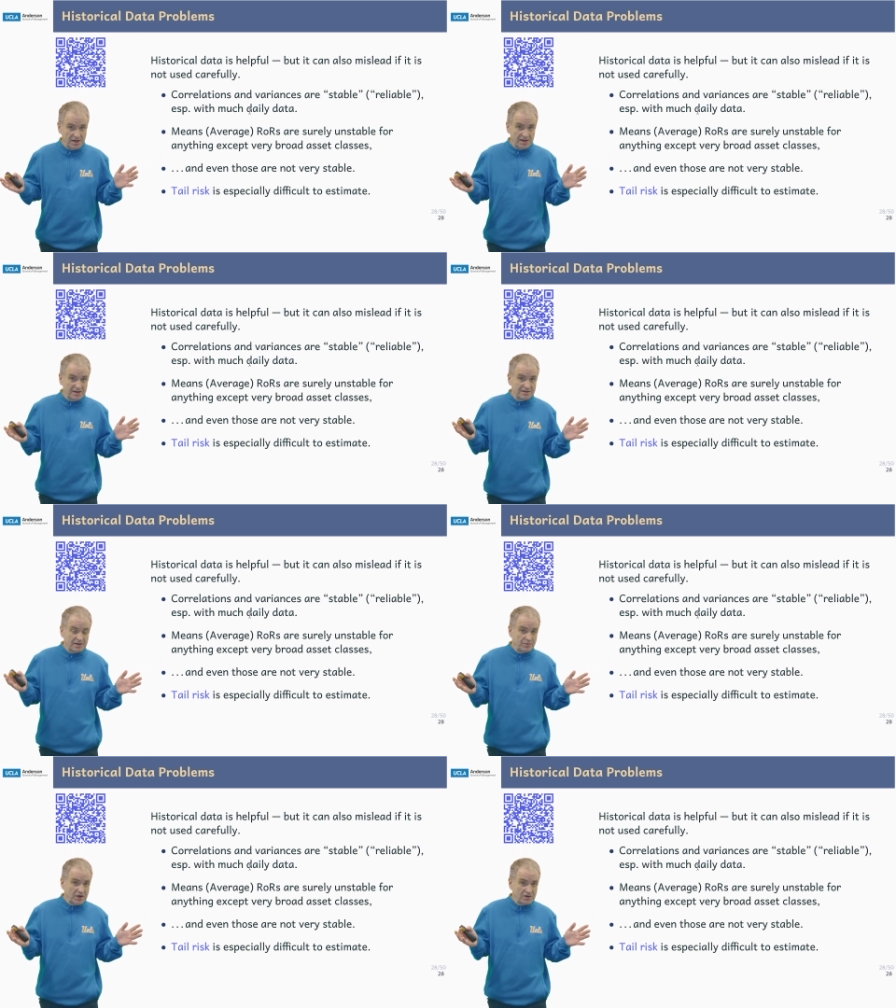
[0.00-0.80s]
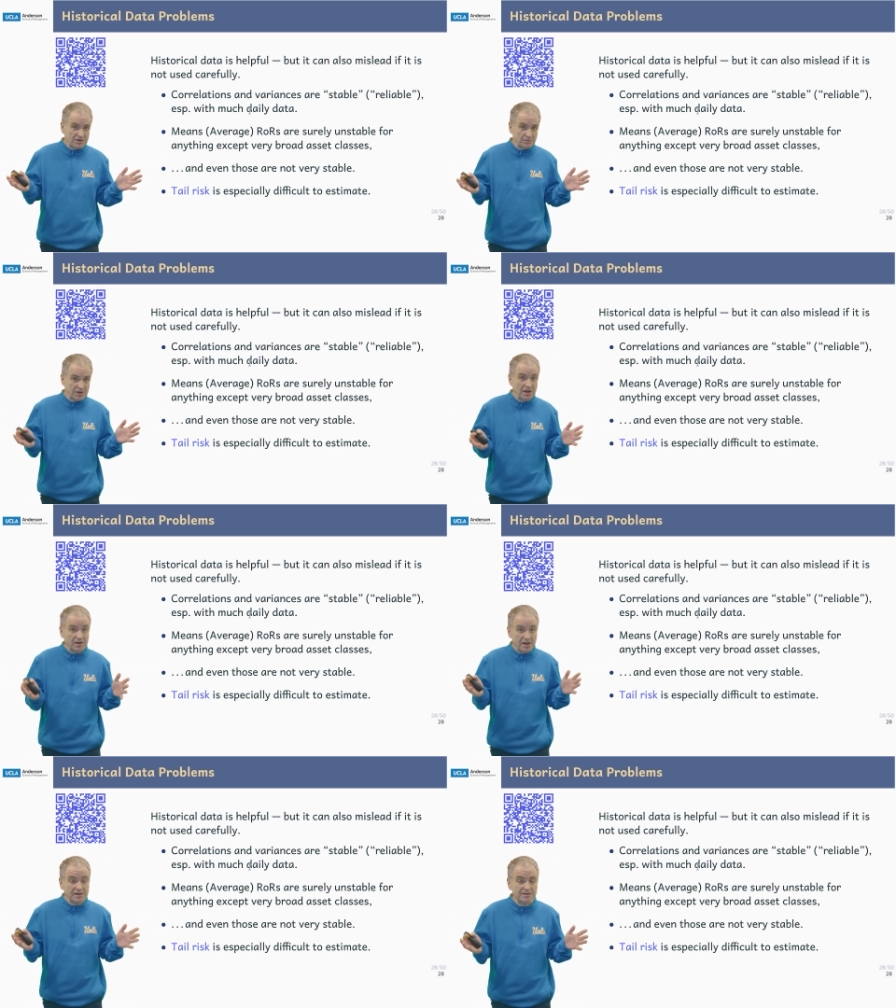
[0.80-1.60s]
Is it possible?
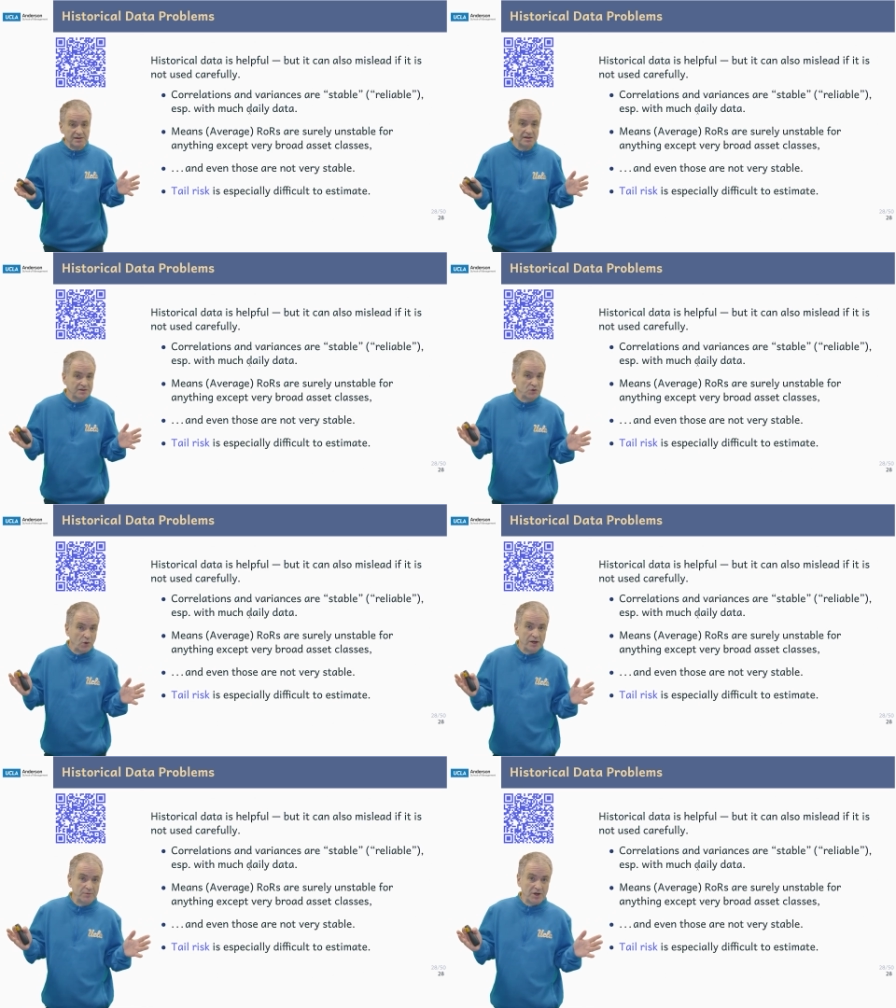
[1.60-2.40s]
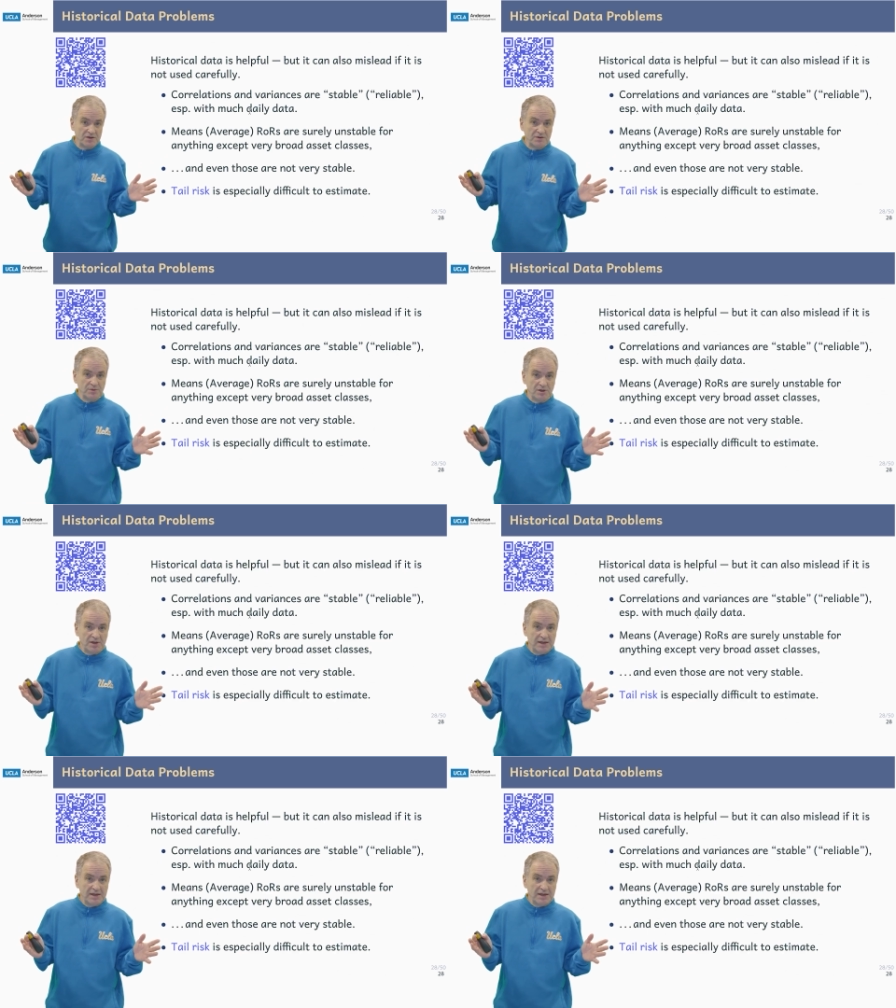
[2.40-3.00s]
Yes, it is quite possible.